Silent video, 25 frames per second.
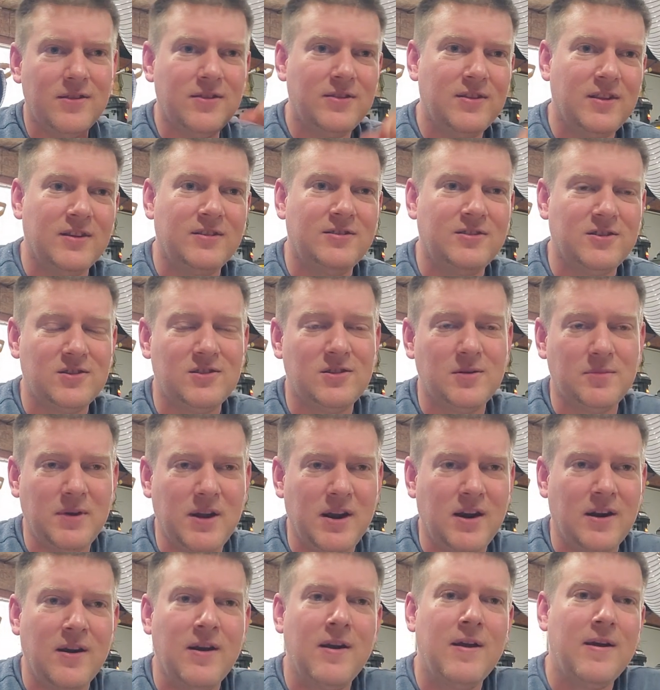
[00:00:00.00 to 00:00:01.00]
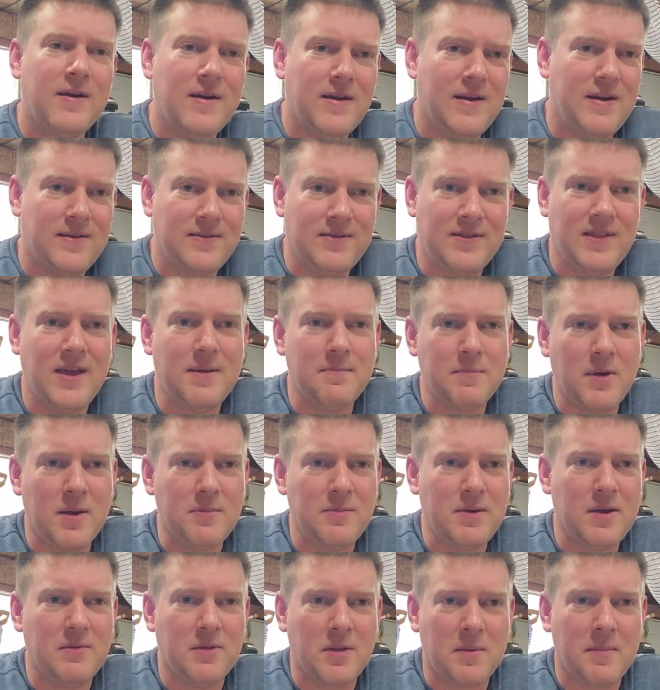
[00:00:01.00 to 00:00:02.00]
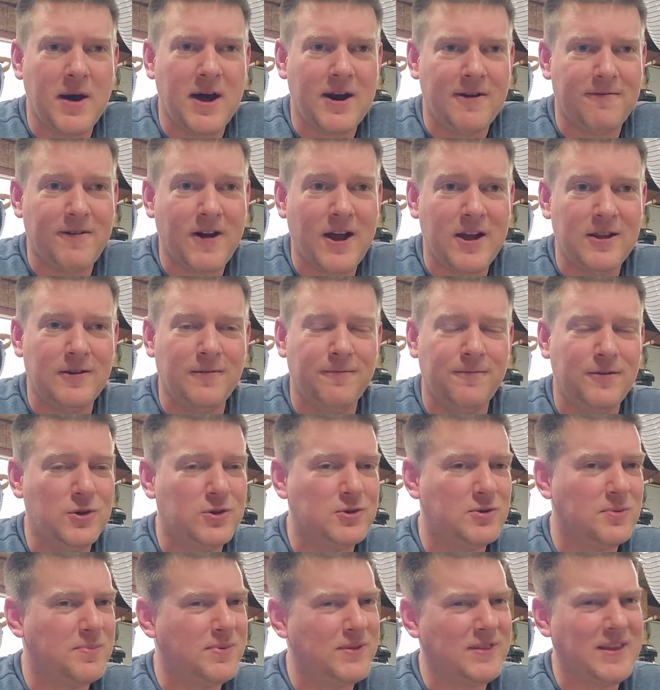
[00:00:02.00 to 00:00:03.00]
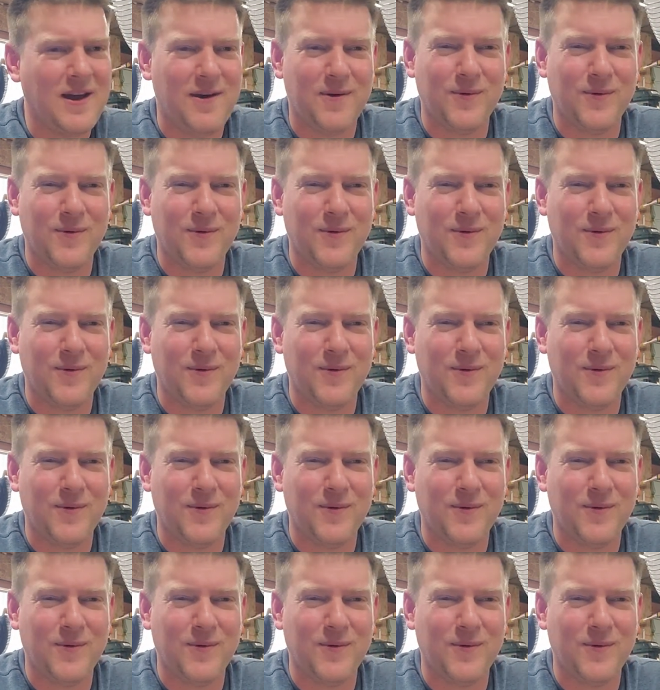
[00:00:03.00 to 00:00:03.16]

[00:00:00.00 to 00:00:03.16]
This system here they might be able to modify it in the future, but that